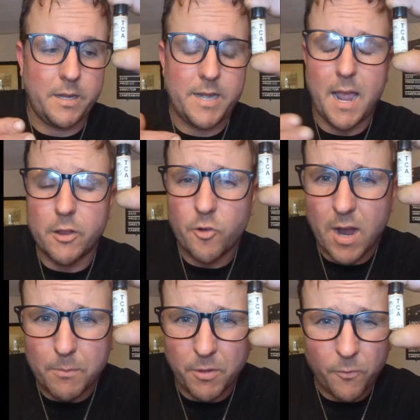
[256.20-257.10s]
9
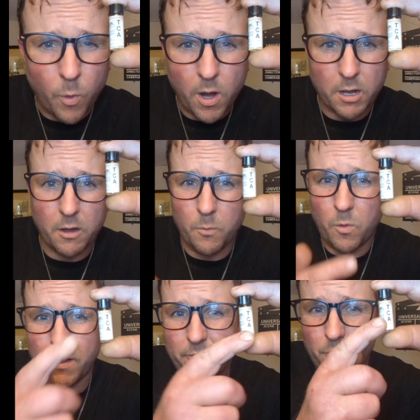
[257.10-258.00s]
drops of water and
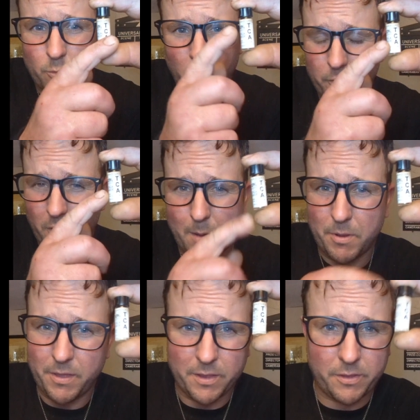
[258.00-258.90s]
one drop
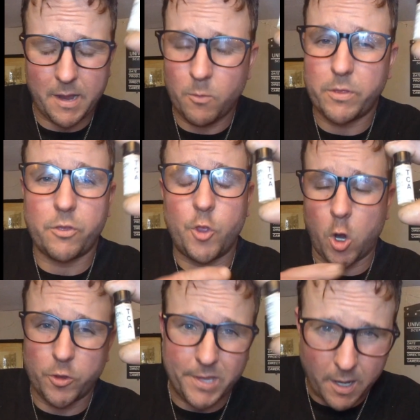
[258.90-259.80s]
of this. I would
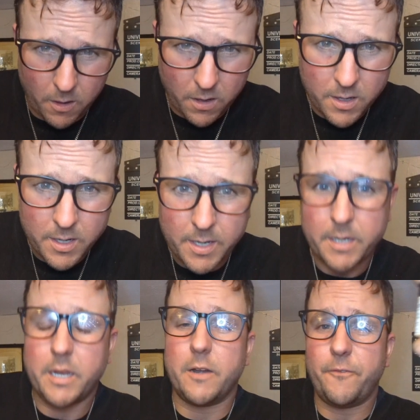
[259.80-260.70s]
start there,
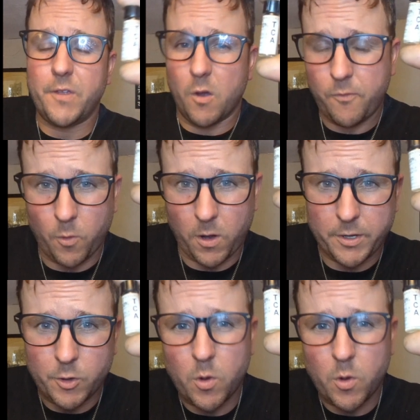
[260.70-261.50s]
get a feel for it, do